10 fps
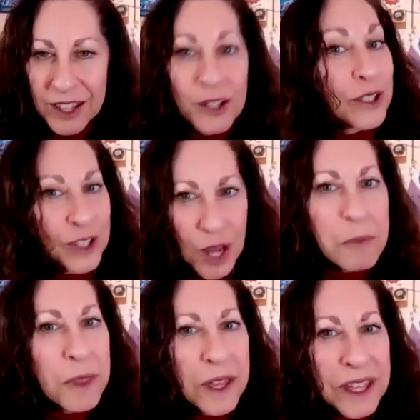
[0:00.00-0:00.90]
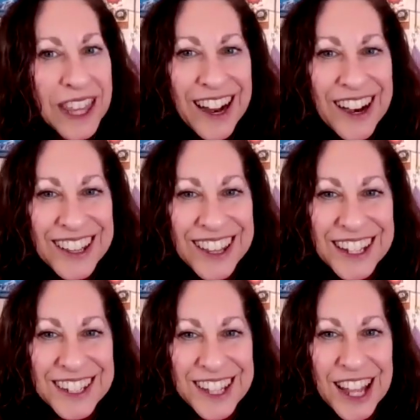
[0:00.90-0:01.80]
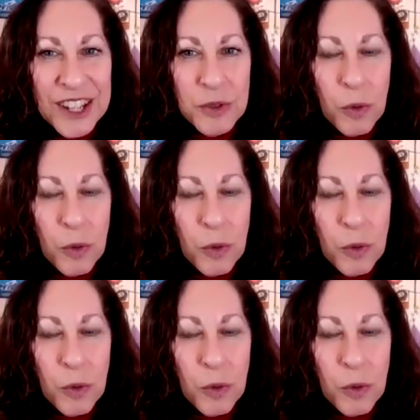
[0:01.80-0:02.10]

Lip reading: there's something there that says